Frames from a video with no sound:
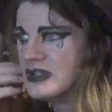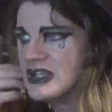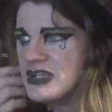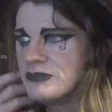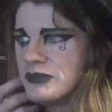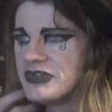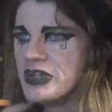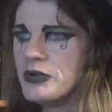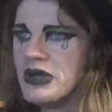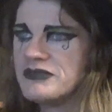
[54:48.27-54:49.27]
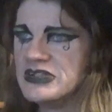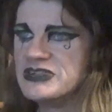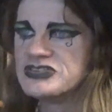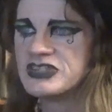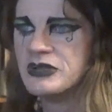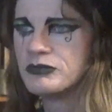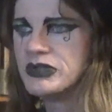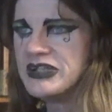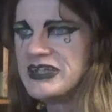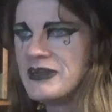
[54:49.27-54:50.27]
even with no evidence.
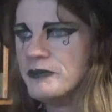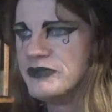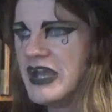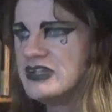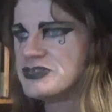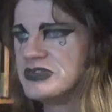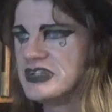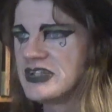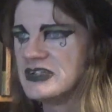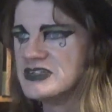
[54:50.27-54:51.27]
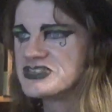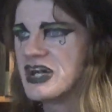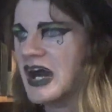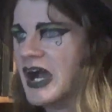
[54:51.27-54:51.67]
Really? That is ridiculous.